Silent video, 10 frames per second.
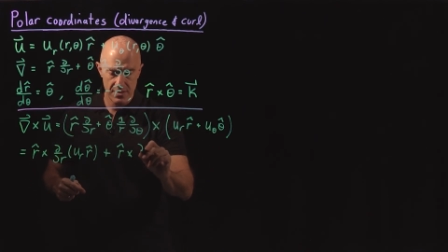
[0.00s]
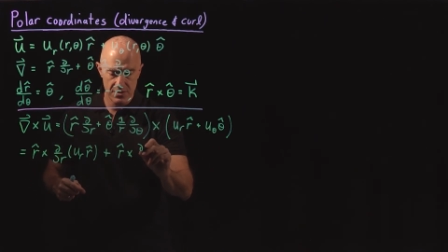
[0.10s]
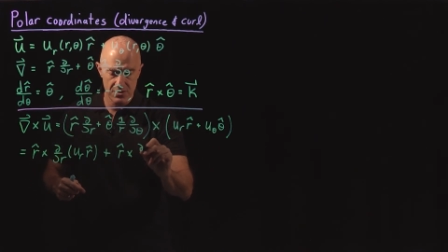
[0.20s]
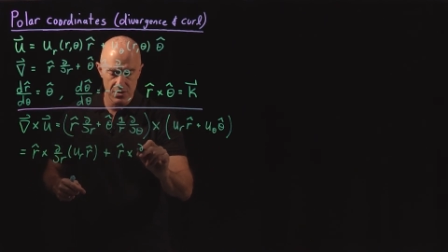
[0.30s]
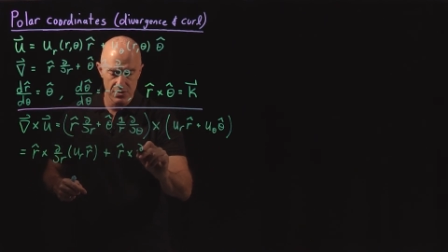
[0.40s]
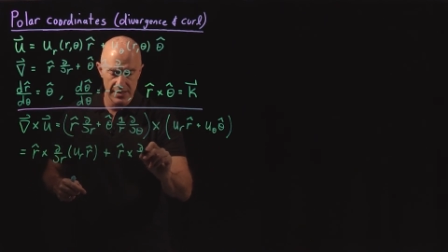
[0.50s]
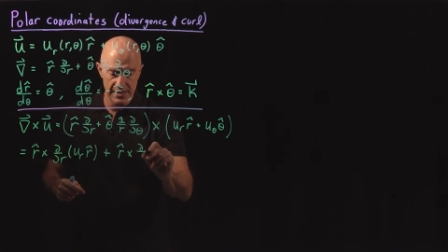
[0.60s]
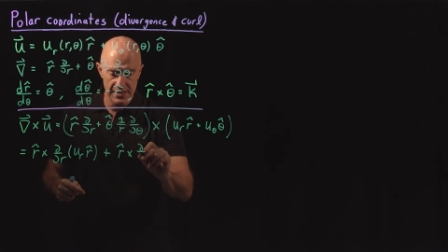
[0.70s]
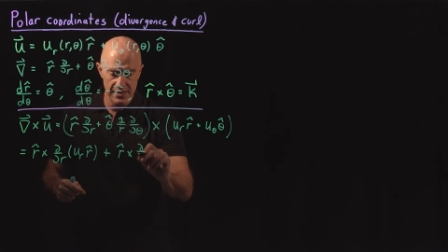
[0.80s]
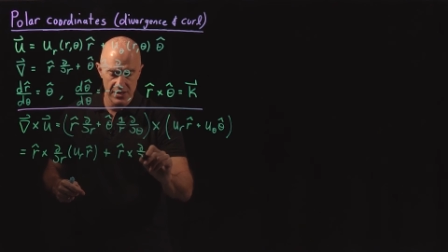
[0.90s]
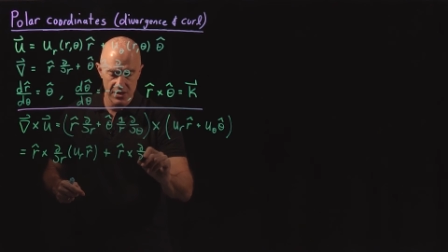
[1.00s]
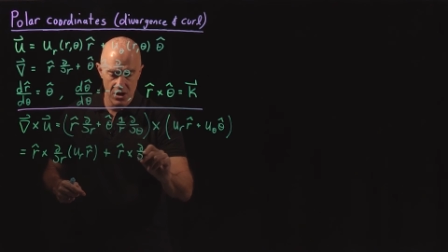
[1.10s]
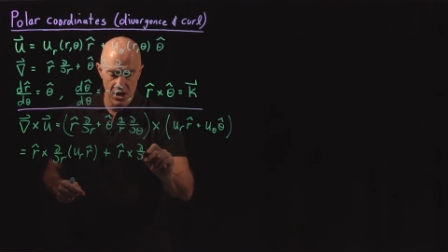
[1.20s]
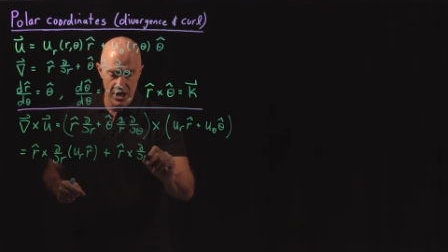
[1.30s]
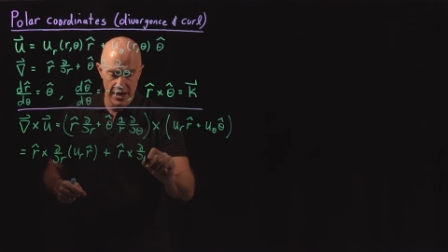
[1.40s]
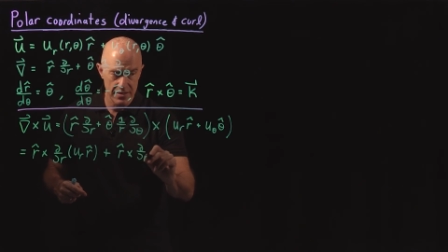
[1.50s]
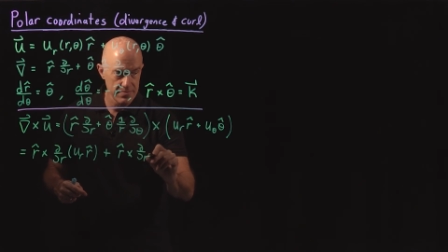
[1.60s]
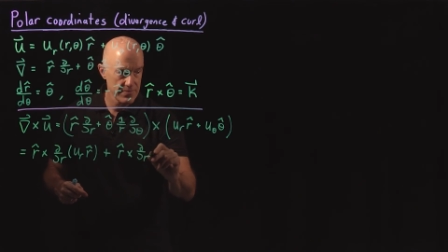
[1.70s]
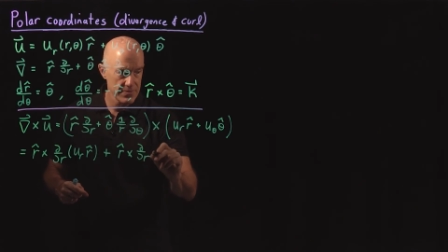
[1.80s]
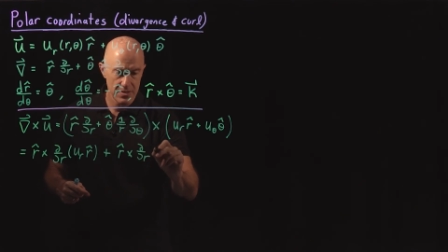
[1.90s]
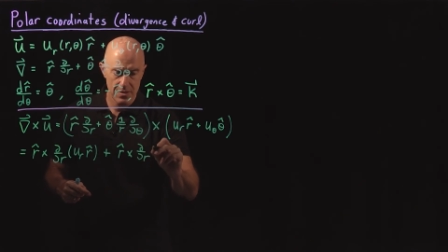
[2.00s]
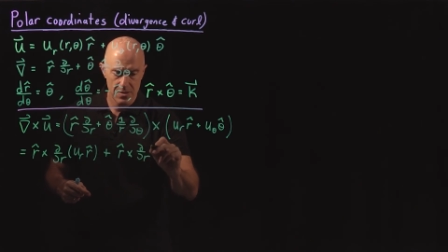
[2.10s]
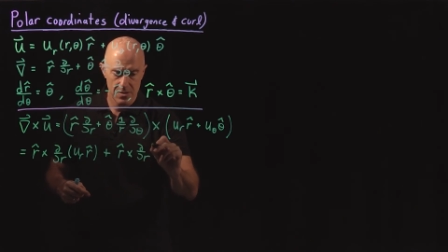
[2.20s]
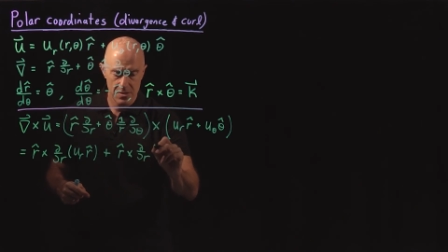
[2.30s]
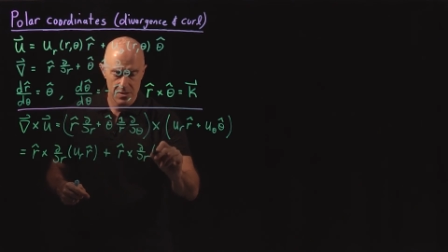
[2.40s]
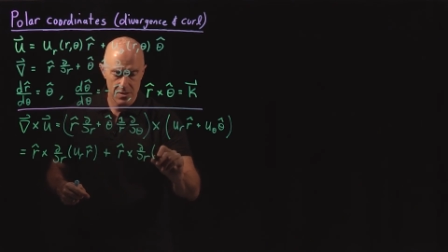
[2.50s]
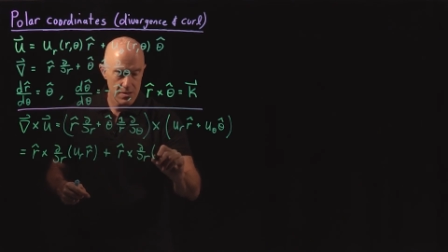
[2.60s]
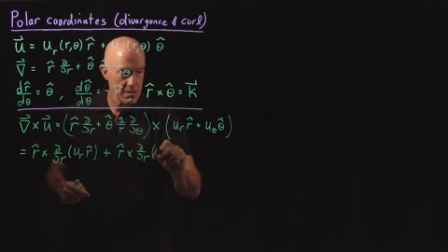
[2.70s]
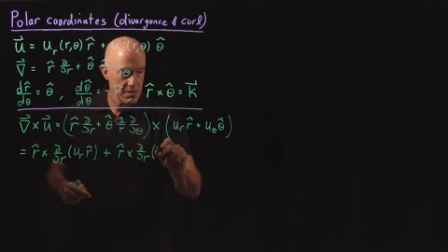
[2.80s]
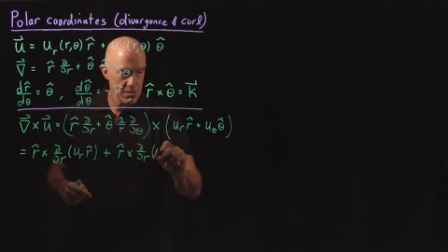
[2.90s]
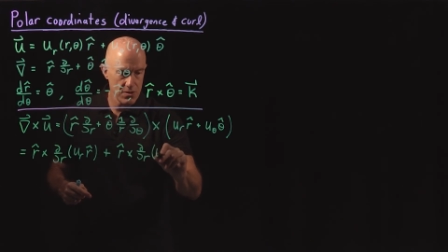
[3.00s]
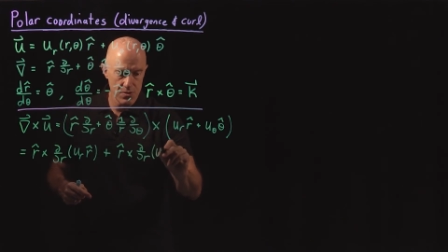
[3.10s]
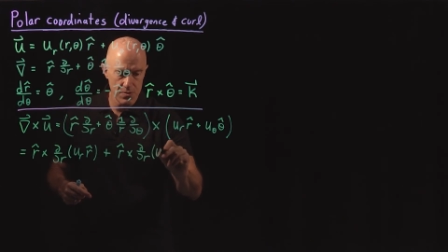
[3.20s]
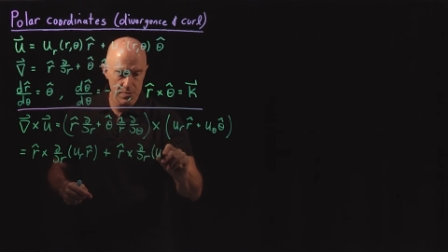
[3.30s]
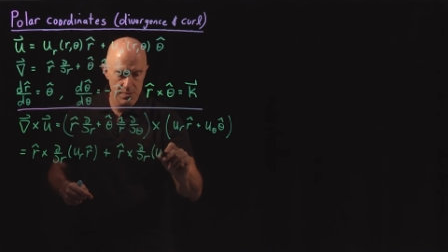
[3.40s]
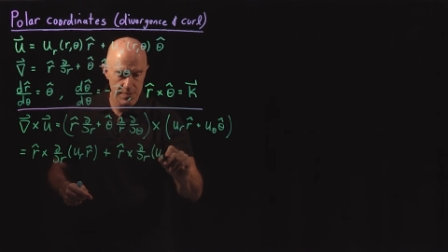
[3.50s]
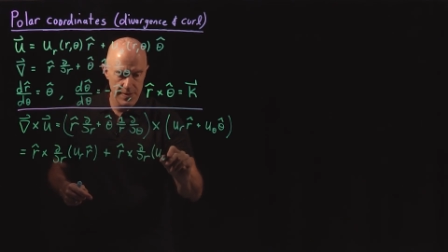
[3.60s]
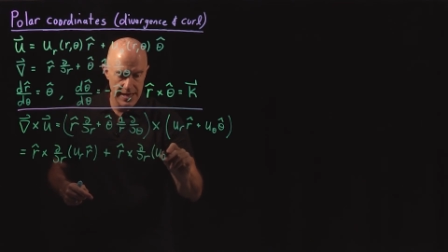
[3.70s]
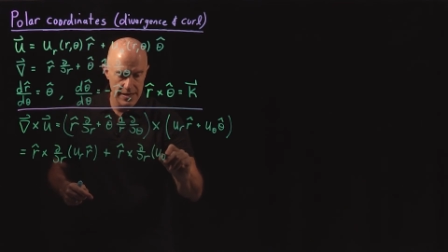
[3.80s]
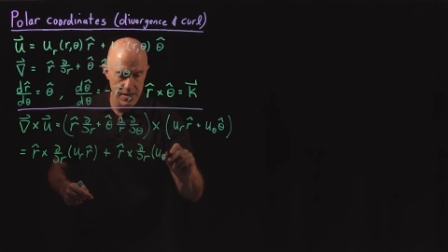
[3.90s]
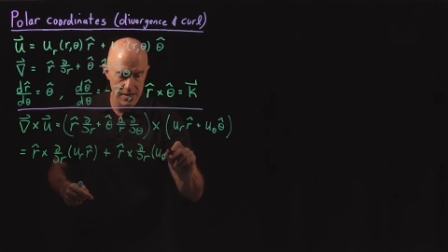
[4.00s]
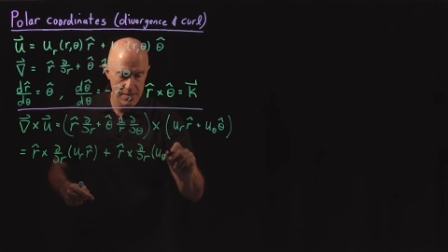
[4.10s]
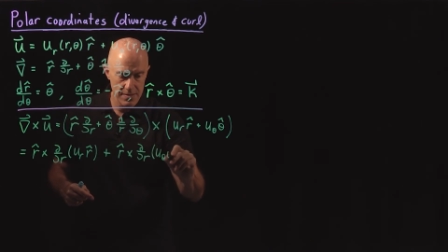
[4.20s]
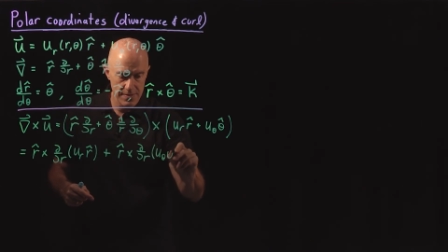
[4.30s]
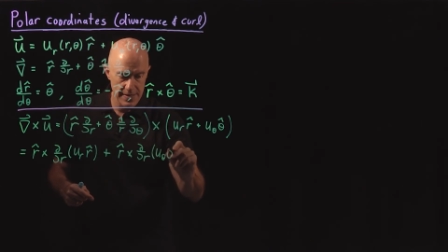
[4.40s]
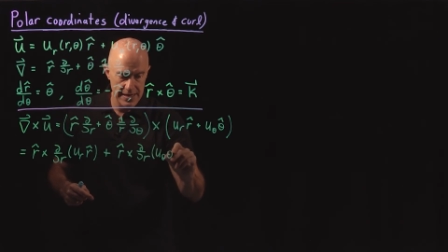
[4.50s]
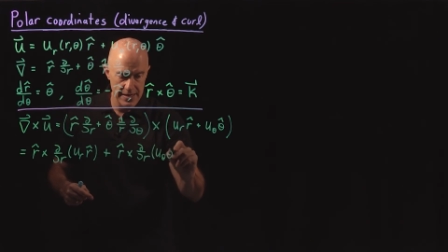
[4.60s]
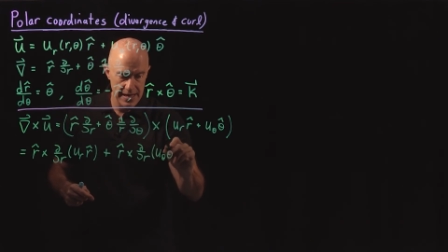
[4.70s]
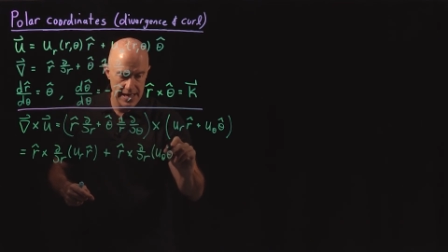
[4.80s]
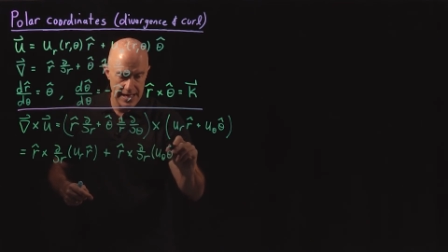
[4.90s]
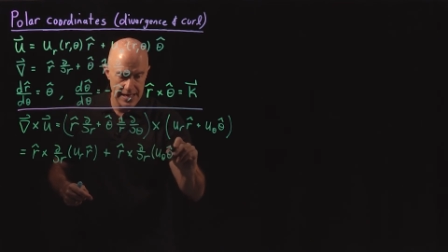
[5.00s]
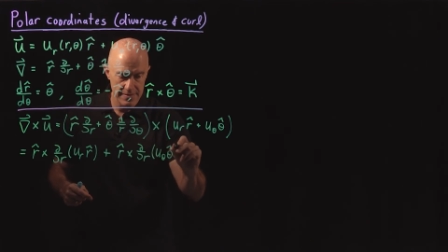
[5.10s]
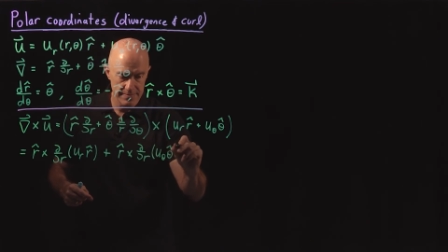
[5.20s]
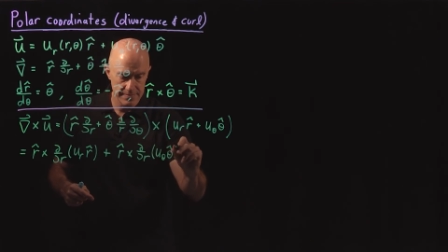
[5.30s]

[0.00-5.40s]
So d dr u theta hat.